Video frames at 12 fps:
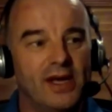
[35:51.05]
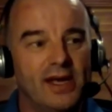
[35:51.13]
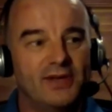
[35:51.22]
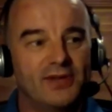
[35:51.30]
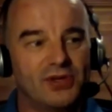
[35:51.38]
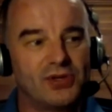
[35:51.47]

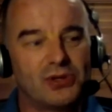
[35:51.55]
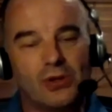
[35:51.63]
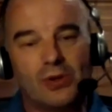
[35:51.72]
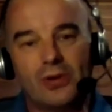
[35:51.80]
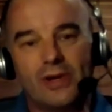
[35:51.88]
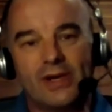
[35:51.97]
is a
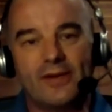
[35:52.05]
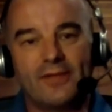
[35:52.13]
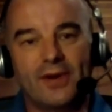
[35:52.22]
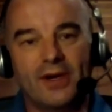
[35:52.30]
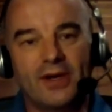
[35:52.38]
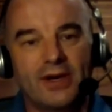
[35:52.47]
story of
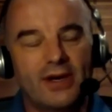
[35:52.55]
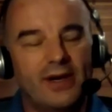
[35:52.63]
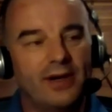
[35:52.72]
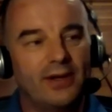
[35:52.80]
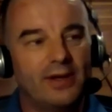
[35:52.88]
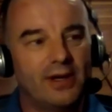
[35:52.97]
a
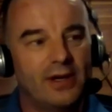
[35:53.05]
girl